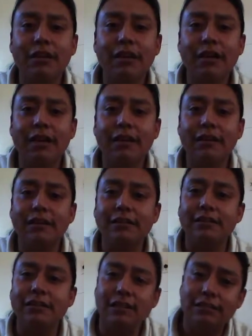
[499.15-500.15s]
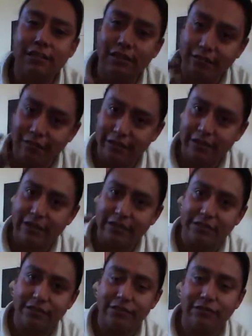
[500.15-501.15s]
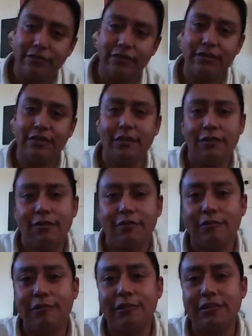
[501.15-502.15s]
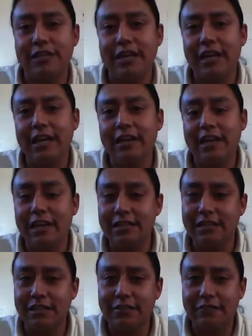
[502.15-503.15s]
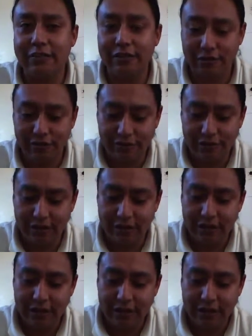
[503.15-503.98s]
And it just has a different texture to the overall chain. It has a different look,